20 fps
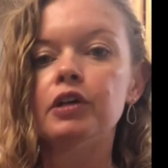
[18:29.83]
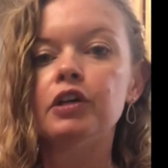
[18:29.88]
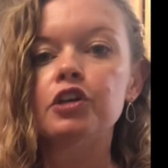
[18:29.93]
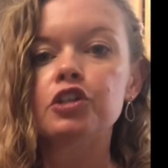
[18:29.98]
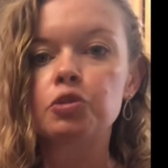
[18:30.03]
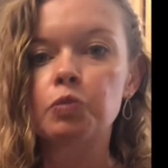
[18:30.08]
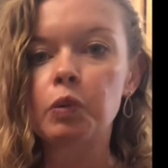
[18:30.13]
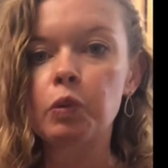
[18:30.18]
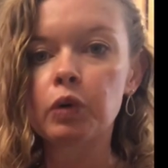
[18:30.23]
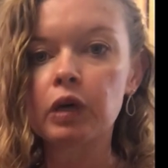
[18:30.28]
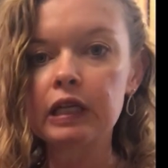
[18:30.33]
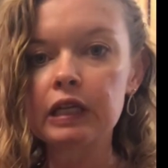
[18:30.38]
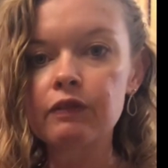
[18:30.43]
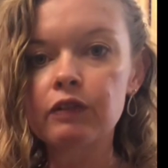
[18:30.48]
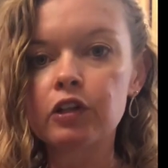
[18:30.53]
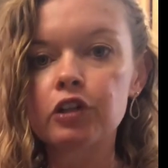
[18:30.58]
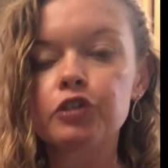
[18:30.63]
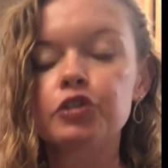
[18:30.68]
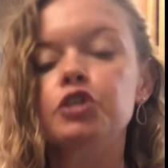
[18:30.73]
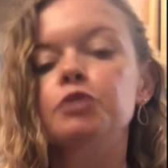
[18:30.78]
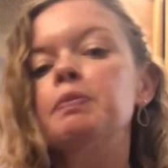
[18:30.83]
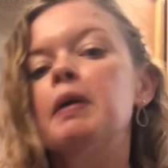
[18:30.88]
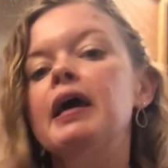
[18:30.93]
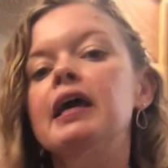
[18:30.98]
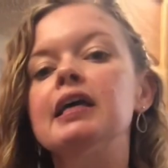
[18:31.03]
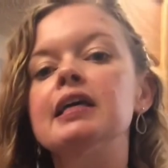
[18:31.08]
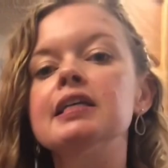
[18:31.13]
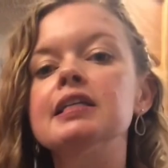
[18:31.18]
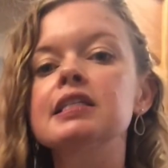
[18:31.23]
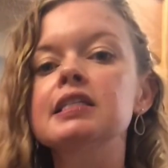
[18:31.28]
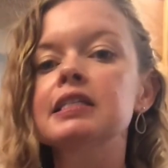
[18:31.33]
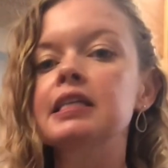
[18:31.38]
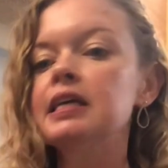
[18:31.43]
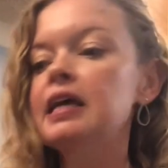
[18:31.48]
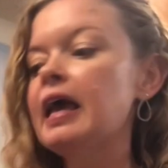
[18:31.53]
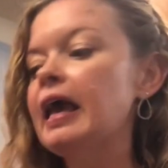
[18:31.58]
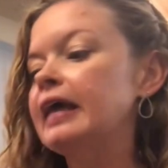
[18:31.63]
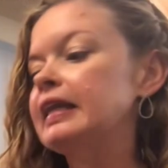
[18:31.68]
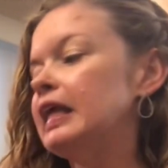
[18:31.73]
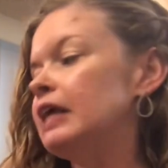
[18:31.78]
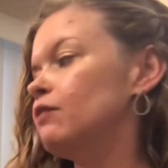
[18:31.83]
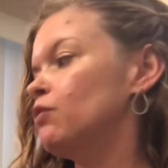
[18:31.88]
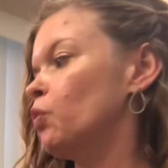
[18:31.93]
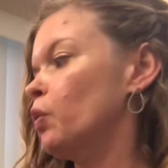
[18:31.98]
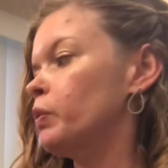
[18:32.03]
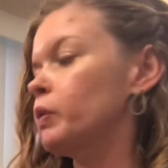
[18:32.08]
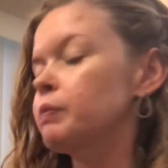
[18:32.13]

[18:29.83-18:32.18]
So we want to leave a little space, and even when